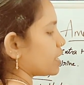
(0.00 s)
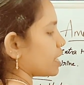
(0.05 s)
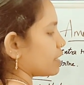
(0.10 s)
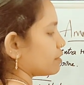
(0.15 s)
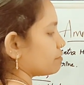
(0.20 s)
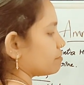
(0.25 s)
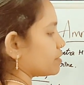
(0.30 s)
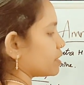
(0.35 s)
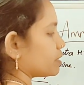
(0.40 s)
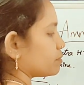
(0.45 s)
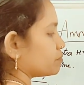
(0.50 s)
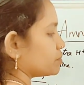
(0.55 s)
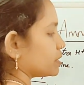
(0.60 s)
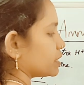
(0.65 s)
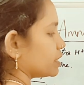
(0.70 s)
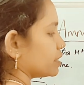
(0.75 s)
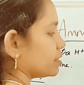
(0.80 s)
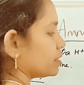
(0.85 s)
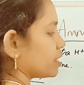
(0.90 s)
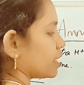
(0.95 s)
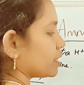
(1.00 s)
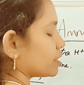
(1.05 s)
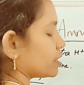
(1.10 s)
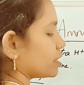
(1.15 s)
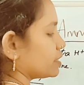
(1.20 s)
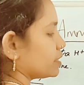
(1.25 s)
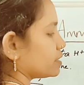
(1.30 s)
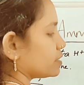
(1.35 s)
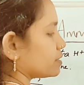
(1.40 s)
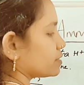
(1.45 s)
and from there
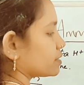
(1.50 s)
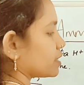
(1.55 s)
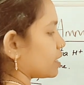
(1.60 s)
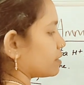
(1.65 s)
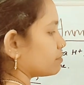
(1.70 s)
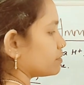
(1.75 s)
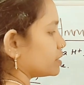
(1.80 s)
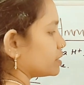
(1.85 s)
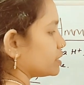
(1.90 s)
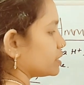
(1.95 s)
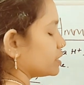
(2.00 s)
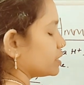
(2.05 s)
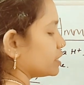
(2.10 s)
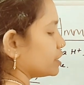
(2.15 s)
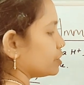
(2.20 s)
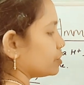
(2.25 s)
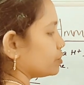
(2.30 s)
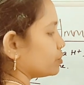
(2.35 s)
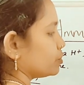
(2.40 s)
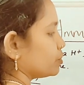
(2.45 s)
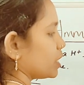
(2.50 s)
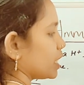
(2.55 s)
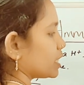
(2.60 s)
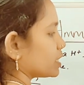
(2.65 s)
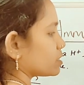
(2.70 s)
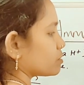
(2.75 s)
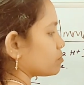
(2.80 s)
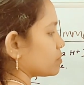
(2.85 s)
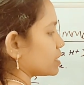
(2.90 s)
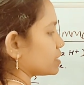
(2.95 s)
again it is converted into
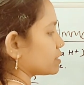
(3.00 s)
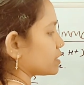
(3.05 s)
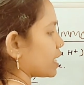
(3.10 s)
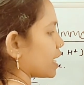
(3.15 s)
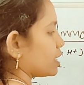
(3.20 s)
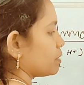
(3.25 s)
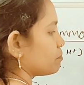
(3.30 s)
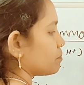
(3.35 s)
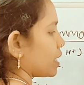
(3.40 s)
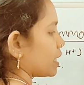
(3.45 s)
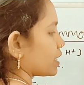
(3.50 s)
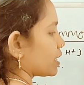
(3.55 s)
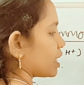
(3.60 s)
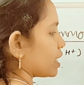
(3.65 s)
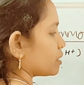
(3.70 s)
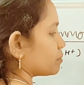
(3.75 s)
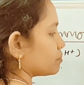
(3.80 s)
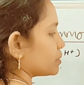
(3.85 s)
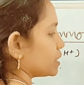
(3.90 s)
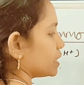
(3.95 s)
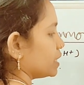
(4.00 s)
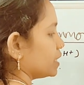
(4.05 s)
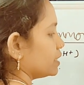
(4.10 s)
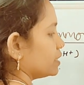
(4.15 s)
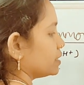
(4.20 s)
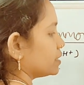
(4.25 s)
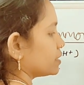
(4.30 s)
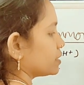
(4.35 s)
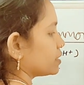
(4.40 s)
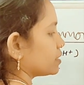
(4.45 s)
H plus and
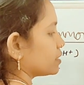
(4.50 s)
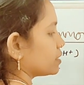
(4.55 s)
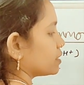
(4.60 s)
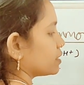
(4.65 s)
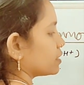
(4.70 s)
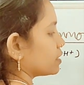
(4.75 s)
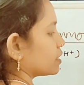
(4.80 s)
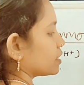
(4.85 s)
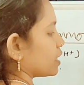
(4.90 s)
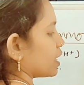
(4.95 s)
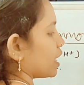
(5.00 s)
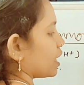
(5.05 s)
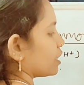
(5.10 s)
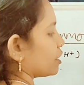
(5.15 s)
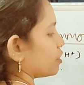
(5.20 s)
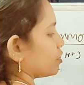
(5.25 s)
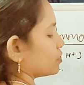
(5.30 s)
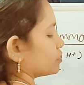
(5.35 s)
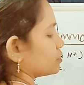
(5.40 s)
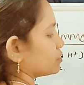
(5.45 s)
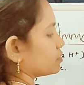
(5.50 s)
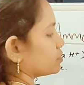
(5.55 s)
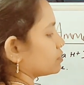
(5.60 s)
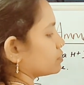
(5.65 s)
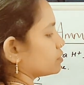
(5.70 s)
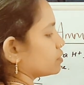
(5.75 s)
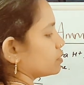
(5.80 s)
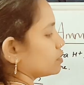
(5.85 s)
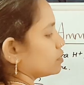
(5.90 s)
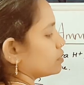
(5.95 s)
bicarbonate ion,
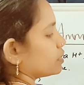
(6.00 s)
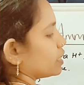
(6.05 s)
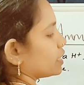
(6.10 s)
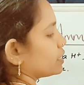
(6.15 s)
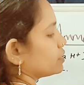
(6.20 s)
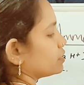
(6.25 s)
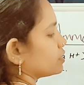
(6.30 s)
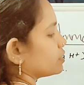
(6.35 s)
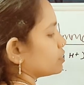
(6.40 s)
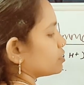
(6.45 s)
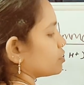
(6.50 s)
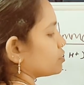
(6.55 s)
right?